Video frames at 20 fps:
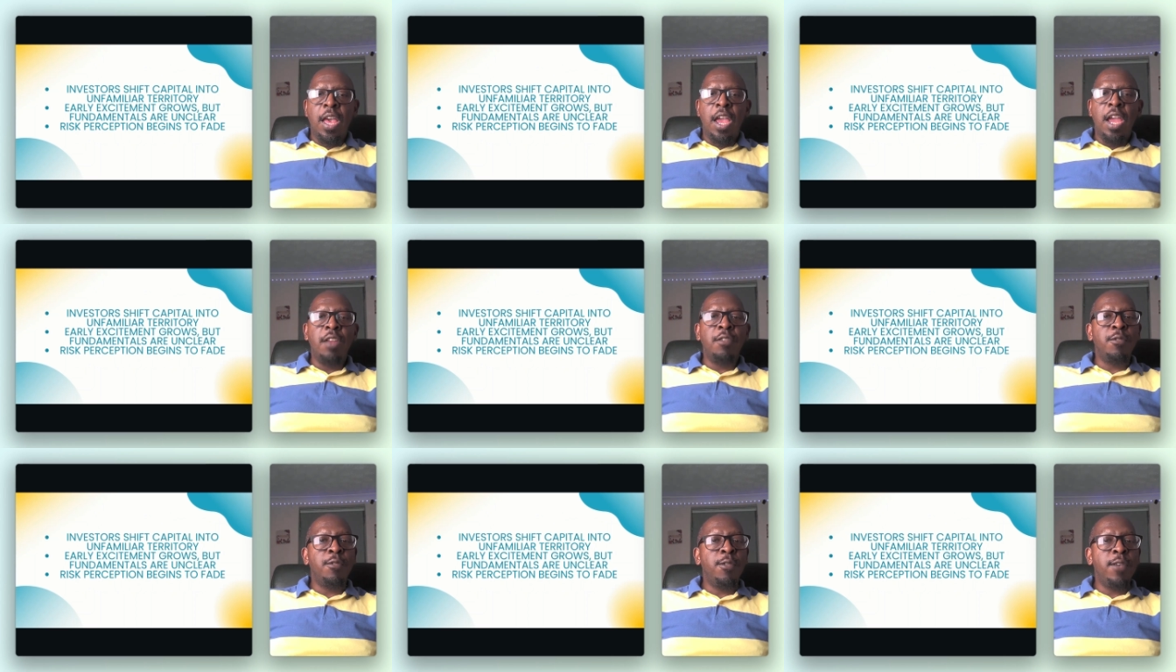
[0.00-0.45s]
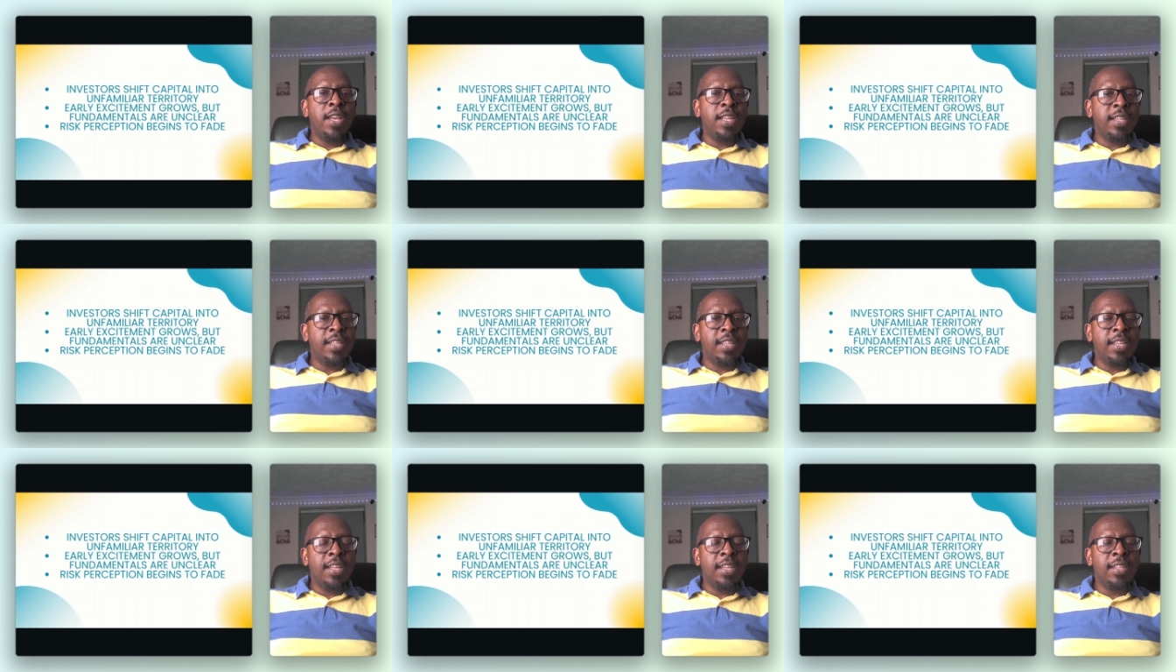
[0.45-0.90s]

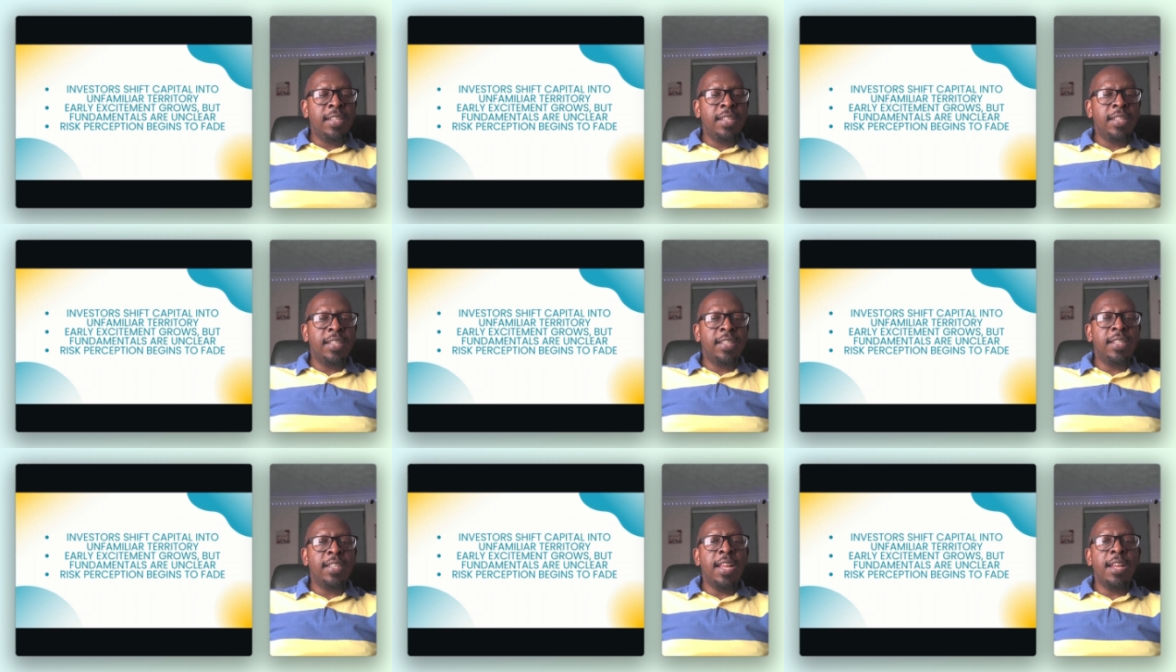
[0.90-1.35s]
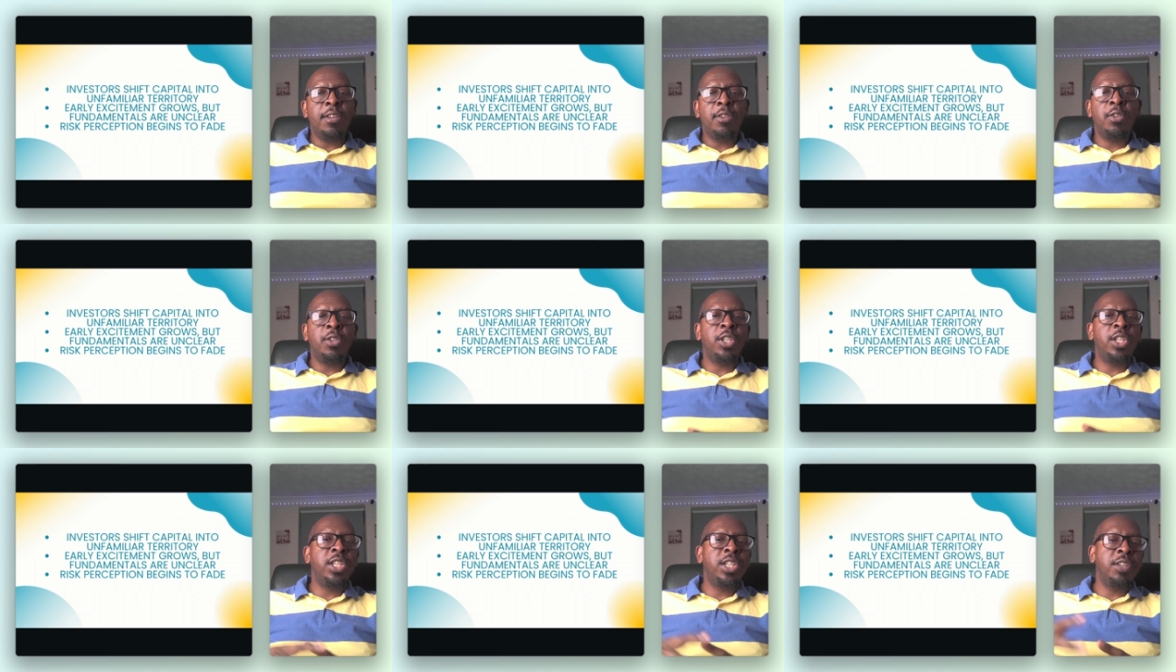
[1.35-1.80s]
Investors start
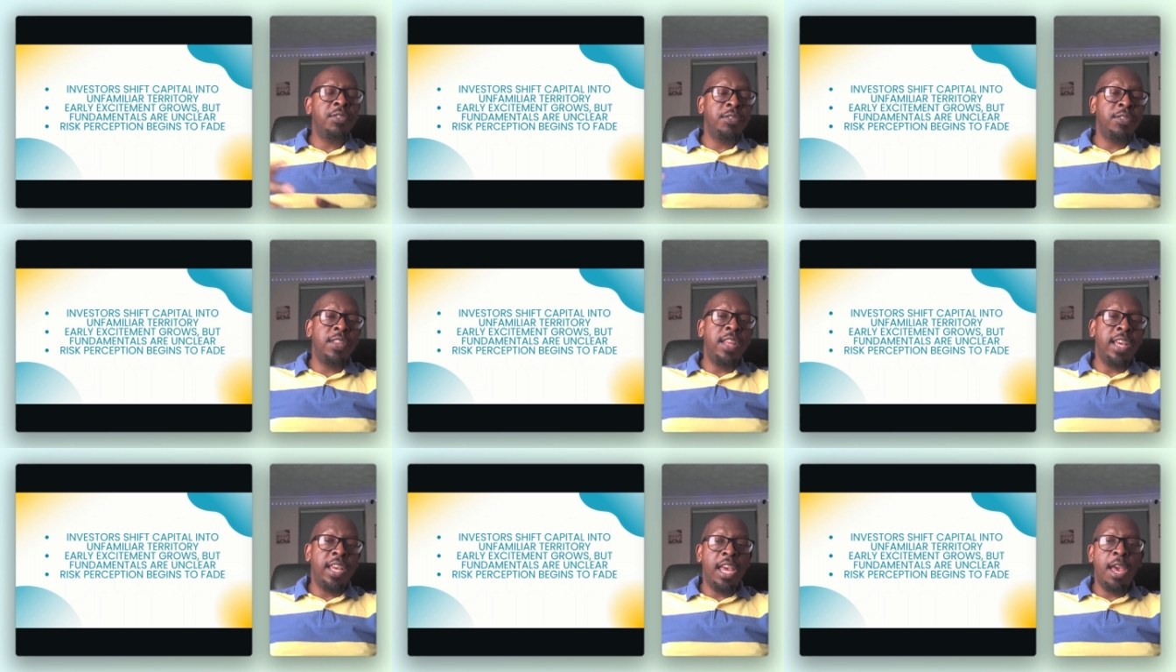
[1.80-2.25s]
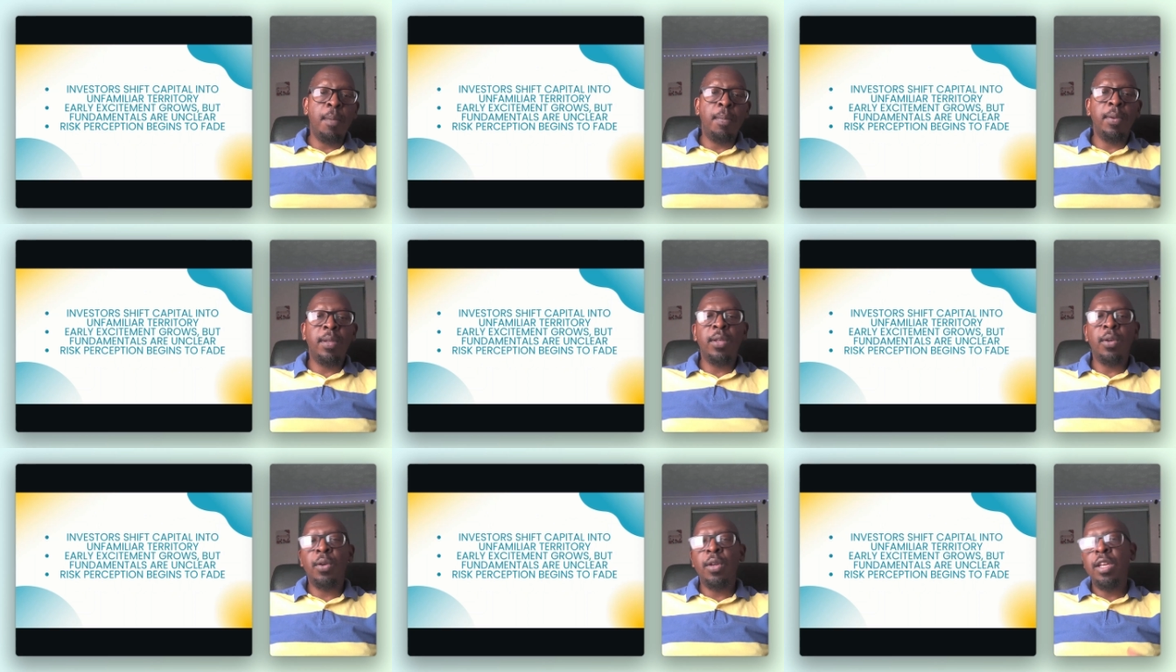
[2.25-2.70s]
to shift their
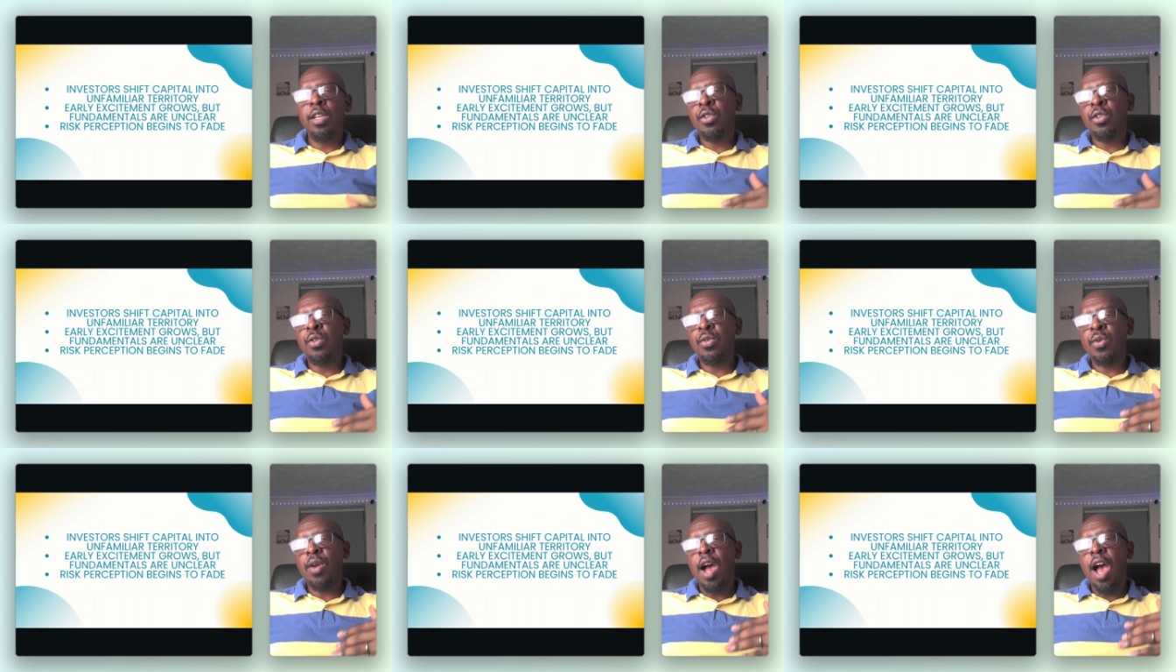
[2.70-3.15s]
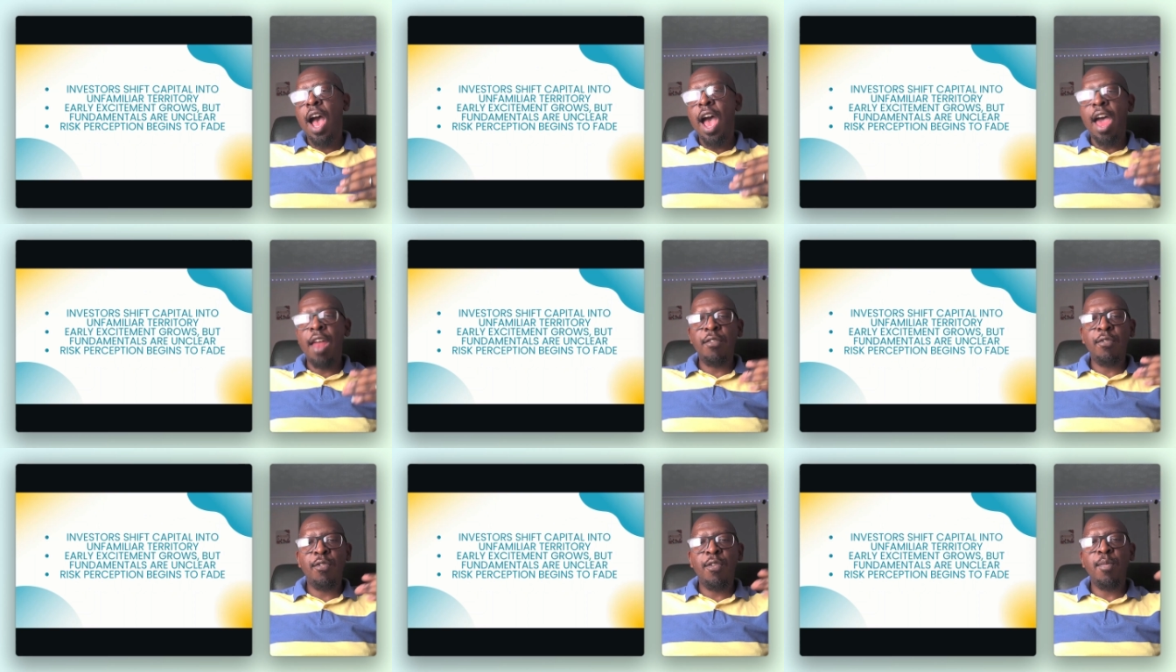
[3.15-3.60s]
capital into
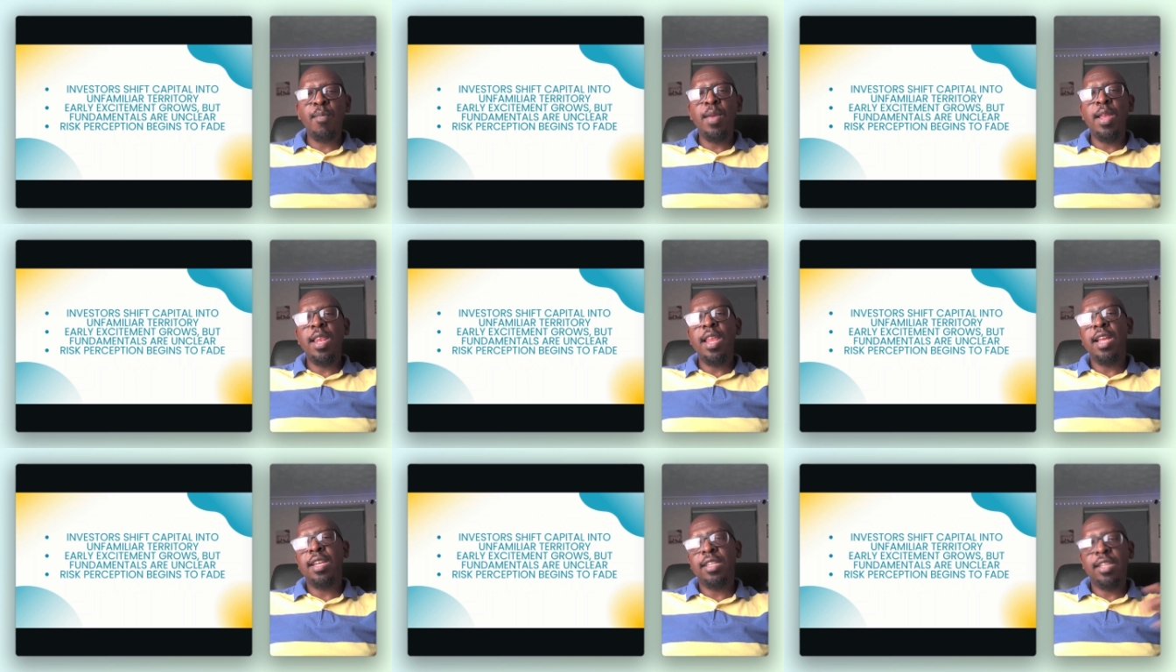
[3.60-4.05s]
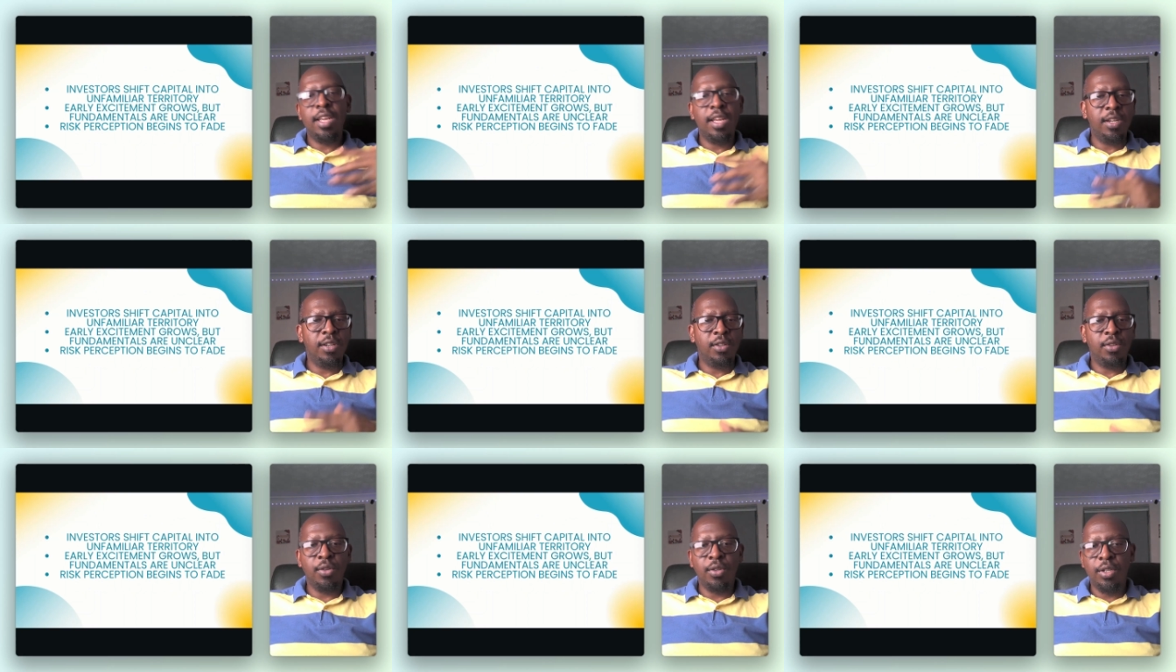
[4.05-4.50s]
unfamiliar
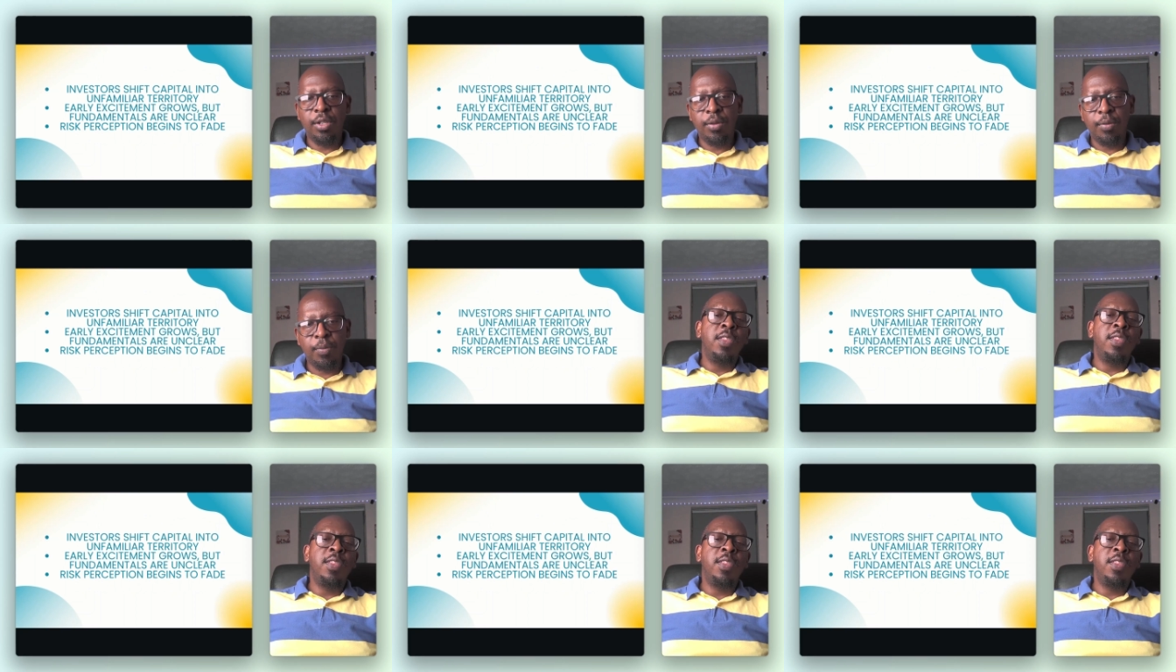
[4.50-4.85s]
territory.